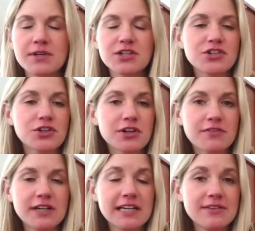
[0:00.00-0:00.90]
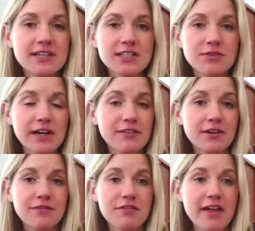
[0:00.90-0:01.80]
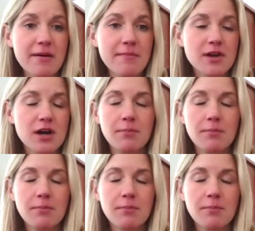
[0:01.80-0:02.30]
be sure if an E V is the right fit for them.